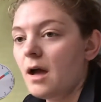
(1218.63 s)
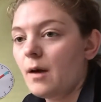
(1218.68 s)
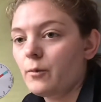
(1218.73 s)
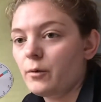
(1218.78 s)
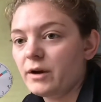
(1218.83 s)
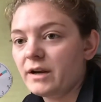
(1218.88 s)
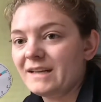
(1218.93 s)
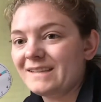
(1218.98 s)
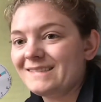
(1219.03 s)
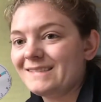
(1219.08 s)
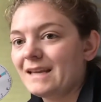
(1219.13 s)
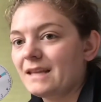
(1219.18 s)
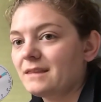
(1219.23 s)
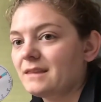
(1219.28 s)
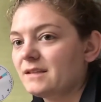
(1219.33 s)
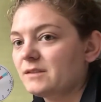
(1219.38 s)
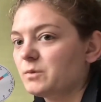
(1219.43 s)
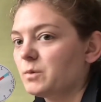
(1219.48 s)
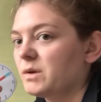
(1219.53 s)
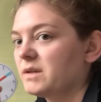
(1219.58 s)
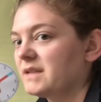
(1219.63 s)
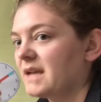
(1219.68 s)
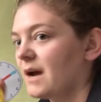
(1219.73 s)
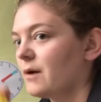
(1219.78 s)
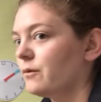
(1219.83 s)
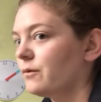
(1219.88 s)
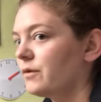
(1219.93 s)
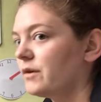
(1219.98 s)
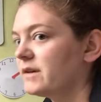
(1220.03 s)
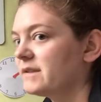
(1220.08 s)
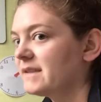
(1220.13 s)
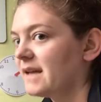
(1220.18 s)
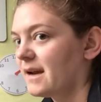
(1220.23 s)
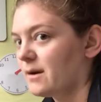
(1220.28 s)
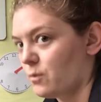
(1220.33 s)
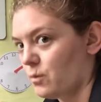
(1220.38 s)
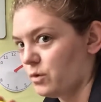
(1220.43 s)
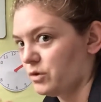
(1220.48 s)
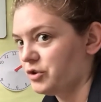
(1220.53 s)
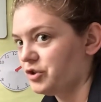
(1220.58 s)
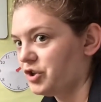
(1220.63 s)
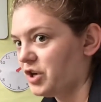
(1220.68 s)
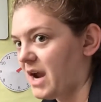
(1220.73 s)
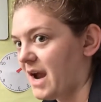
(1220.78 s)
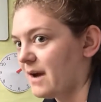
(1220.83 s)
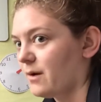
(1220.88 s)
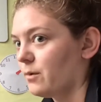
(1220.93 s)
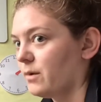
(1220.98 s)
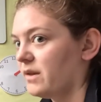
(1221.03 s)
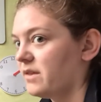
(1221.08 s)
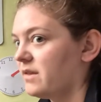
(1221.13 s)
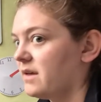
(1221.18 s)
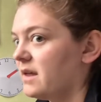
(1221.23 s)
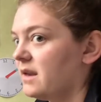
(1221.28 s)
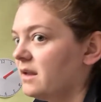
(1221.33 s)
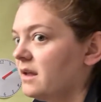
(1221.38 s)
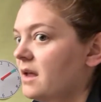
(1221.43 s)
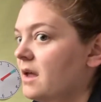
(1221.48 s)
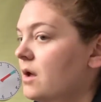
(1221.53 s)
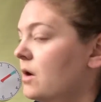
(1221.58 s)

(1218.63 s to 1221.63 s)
we're going to set this one down for a second. We'll check with it.